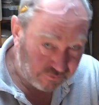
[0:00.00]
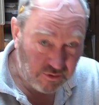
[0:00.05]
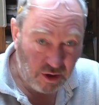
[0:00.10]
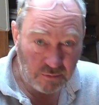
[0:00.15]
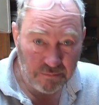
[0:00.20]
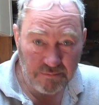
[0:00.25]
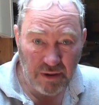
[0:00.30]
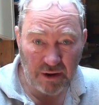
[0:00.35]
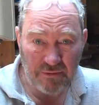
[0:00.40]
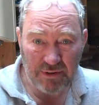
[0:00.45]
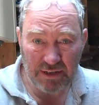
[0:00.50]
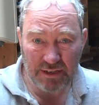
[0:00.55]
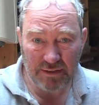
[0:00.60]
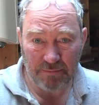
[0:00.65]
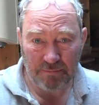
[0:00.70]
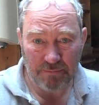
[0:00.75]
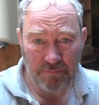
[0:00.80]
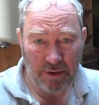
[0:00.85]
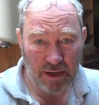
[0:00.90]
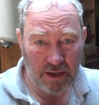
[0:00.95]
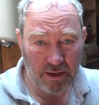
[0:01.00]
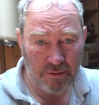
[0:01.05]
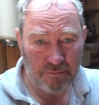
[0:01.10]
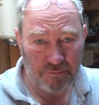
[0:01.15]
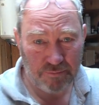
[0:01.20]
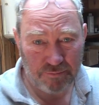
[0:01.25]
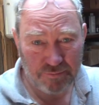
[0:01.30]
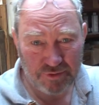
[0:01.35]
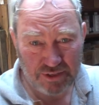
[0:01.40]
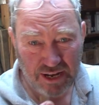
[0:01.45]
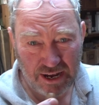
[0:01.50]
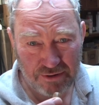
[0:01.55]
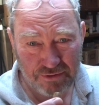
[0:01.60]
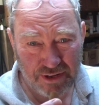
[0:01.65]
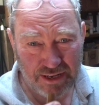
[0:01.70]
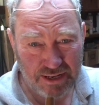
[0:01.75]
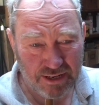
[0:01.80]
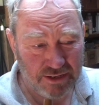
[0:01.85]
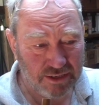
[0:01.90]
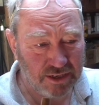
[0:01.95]
got buried down
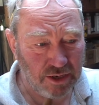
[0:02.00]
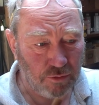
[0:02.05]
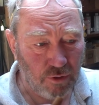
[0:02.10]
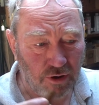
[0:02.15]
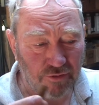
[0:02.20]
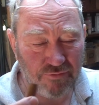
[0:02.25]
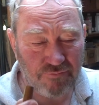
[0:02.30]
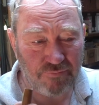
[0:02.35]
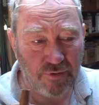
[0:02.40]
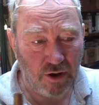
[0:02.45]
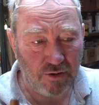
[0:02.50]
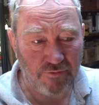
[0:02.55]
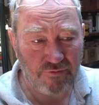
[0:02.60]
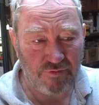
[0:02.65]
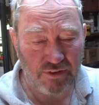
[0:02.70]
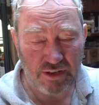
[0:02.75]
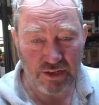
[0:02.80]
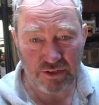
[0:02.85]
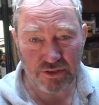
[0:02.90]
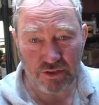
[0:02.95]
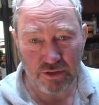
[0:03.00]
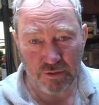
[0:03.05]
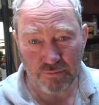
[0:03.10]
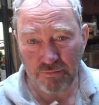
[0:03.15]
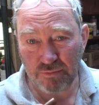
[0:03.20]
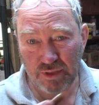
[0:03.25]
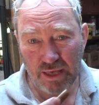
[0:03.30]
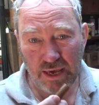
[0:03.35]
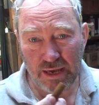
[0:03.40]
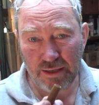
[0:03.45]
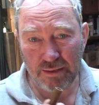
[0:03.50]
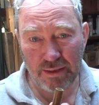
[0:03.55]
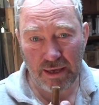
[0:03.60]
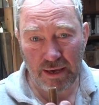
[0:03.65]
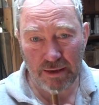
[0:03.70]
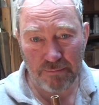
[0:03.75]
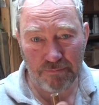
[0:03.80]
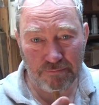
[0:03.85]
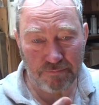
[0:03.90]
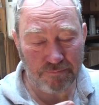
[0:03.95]
here, so I've finished them.
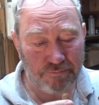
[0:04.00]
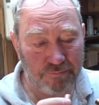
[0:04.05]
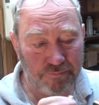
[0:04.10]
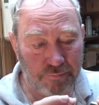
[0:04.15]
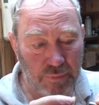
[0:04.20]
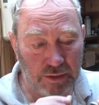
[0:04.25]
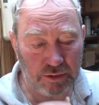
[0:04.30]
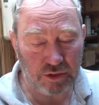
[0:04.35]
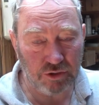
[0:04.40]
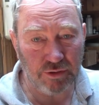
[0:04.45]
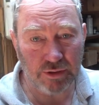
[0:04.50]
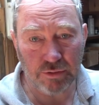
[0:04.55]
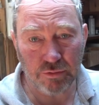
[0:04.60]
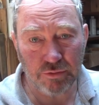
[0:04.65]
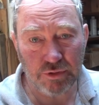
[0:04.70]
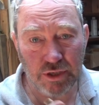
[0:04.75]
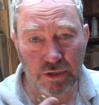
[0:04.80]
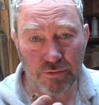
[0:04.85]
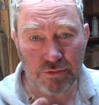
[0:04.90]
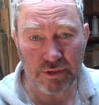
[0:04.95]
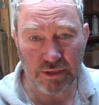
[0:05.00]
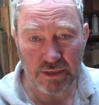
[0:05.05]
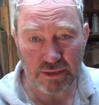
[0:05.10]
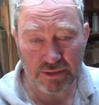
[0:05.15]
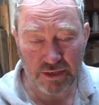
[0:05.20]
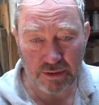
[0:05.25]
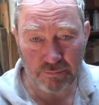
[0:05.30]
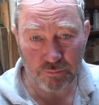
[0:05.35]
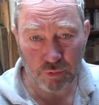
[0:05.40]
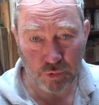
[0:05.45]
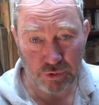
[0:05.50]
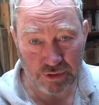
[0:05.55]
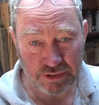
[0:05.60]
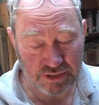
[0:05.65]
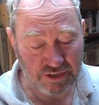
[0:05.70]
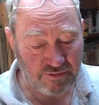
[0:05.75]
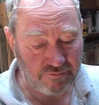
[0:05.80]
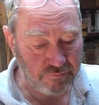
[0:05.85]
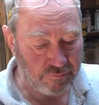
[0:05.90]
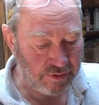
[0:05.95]
They're drilled using the
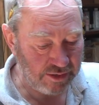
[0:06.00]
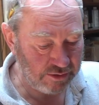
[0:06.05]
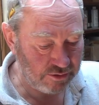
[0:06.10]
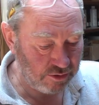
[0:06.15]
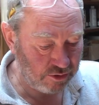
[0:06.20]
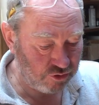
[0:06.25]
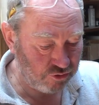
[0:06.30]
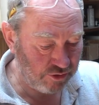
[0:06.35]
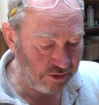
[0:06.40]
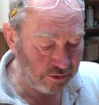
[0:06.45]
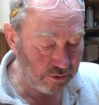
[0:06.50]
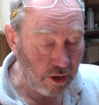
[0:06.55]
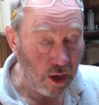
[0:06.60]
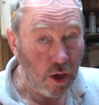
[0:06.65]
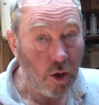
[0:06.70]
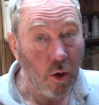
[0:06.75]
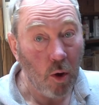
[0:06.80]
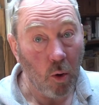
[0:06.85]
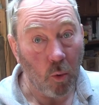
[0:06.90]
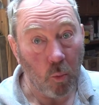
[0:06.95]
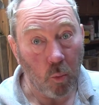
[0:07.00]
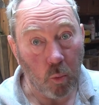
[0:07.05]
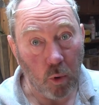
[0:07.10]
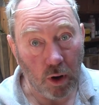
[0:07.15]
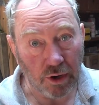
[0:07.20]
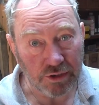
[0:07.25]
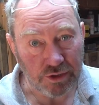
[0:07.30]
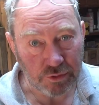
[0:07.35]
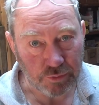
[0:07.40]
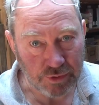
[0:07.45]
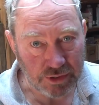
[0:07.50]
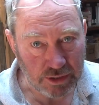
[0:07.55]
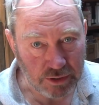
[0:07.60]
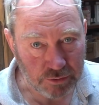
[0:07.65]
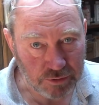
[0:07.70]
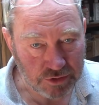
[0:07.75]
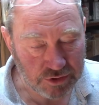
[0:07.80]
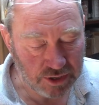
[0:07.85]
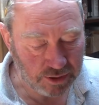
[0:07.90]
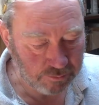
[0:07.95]
10.7 metre drill. Why do we
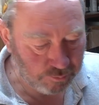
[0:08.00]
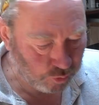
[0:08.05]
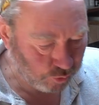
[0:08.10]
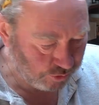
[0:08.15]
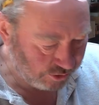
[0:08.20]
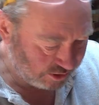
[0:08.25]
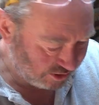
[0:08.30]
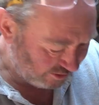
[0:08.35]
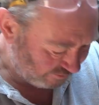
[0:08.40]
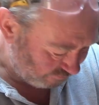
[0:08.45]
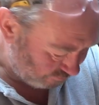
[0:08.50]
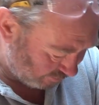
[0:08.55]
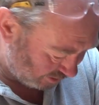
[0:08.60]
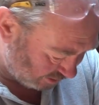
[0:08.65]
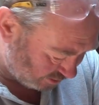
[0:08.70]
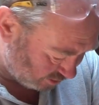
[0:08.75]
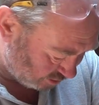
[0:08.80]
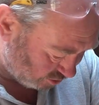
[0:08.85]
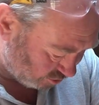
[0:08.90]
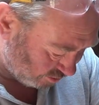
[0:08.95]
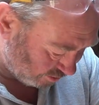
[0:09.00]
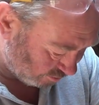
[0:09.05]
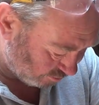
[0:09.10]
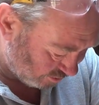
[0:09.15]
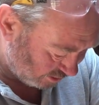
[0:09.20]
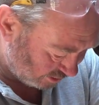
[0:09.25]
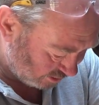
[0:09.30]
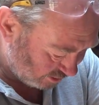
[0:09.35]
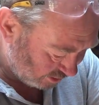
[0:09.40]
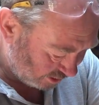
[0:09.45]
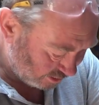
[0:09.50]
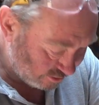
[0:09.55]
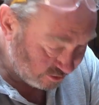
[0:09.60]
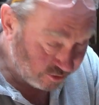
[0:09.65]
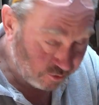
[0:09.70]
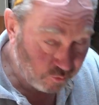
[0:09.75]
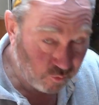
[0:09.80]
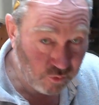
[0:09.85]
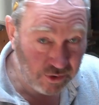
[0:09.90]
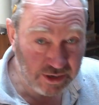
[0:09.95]
use 10.7 metre drills instead of
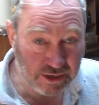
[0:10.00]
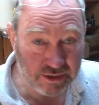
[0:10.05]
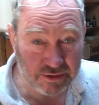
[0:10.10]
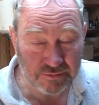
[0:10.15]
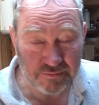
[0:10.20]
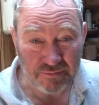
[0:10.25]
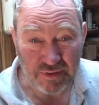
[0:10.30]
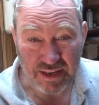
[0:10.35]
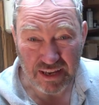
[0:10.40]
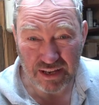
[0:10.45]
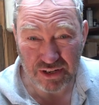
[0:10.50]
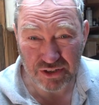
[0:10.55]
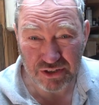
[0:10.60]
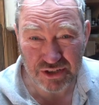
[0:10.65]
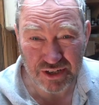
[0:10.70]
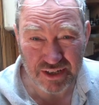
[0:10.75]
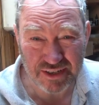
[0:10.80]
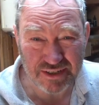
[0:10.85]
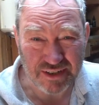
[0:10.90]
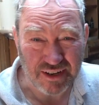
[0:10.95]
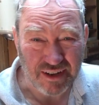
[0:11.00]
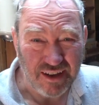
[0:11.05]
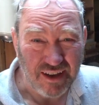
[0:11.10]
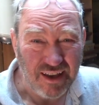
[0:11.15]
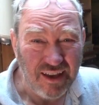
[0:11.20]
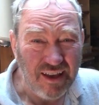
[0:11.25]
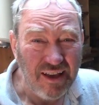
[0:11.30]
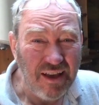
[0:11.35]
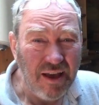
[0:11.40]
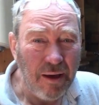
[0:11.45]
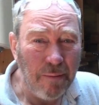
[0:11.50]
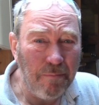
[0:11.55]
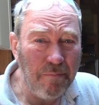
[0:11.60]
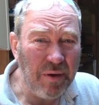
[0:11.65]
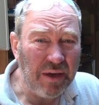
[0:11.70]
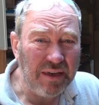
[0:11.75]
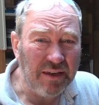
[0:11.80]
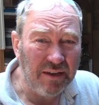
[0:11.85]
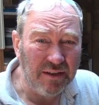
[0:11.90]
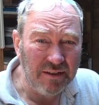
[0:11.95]
some weird inches?
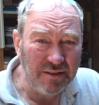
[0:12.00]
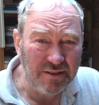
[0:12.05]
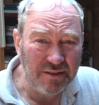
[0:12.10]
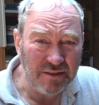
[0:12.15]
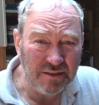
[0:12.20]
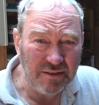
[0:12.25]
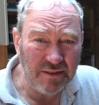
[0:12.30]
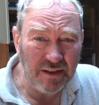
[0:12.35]
Because